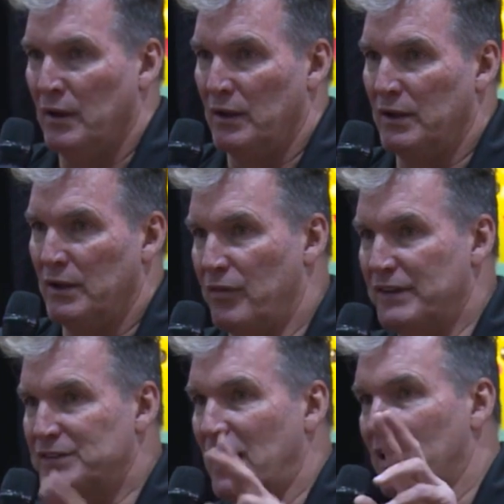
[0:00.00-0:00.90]
you know,
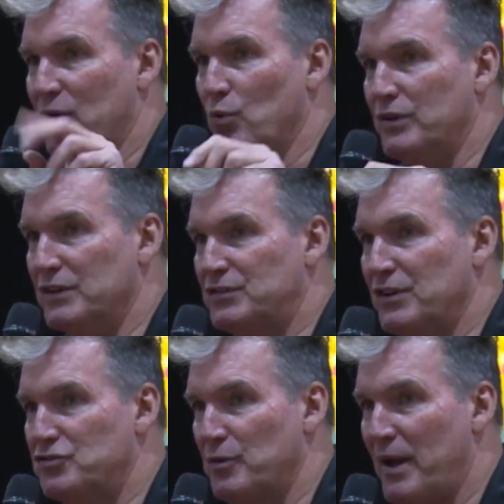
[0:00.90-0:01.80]
these Hollywood
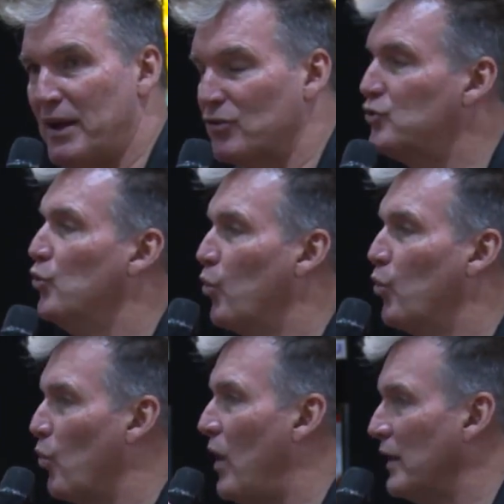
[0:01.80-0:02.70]
decision makers who
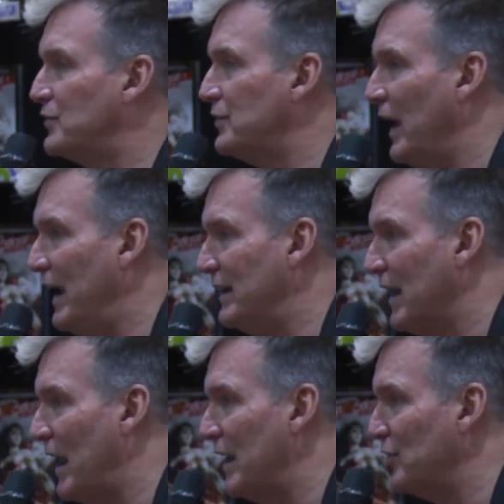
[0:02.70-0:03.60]
were once 8,
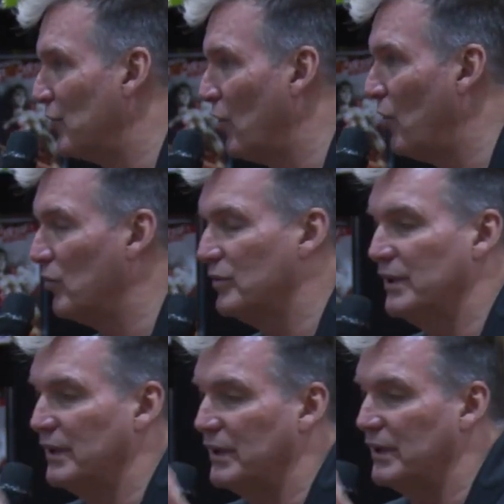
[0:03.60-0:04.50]

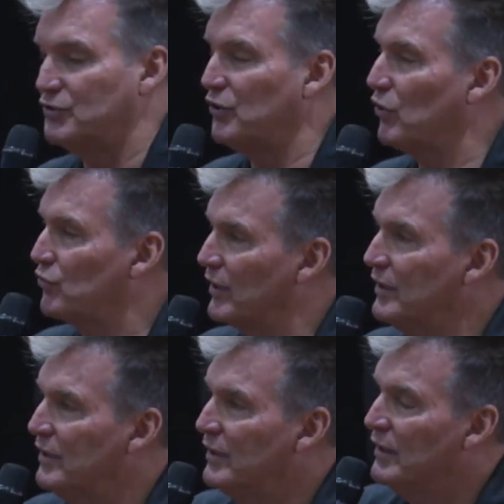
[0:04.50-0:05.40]
9-year-old
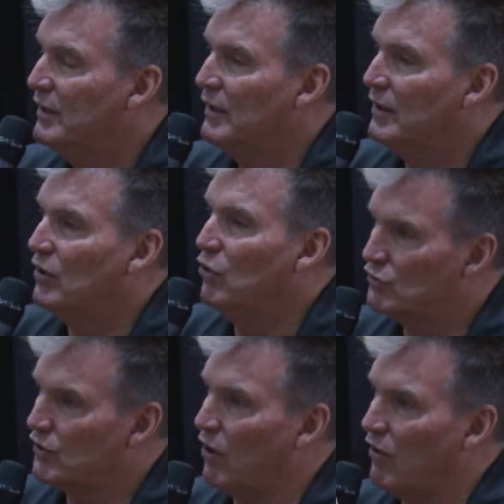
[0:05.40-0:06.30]
children who
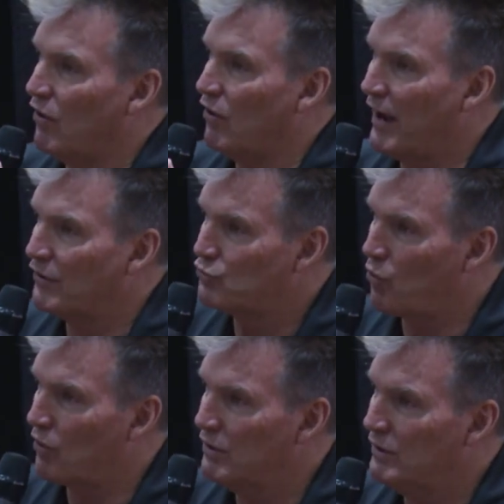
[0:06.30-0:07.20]
saw Flash
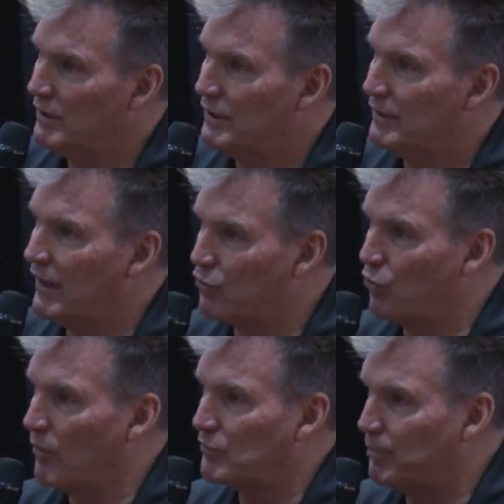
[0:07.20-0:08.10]
Gordon, and they
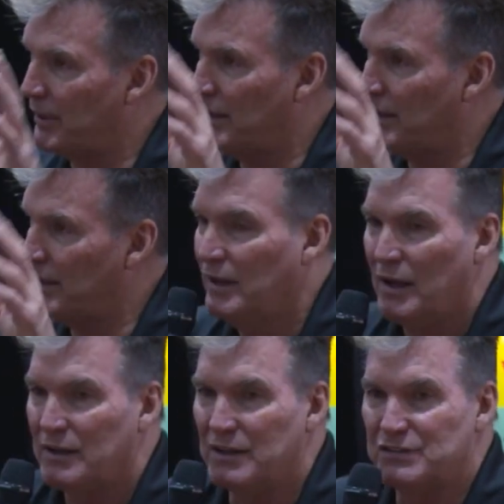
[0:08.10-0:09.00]
grew up to be
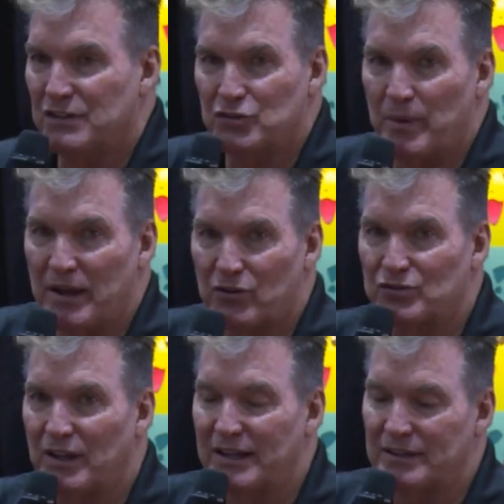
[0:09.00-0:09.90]
decision
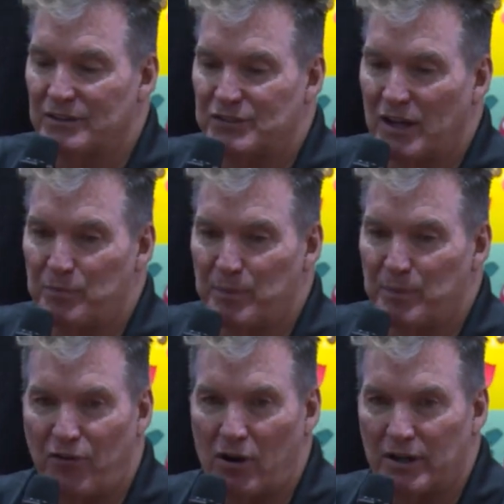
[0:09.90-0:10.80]
makers like Seth
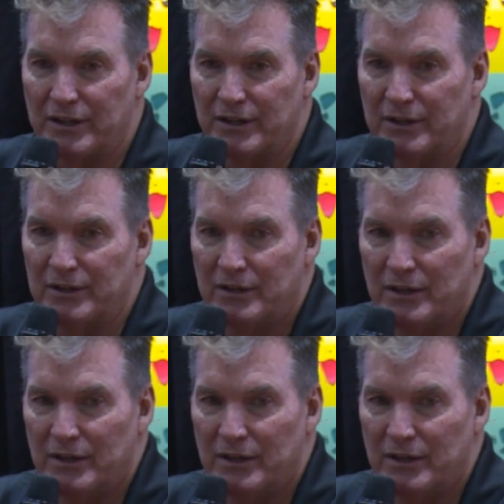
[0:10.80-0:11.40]
MacFarlane and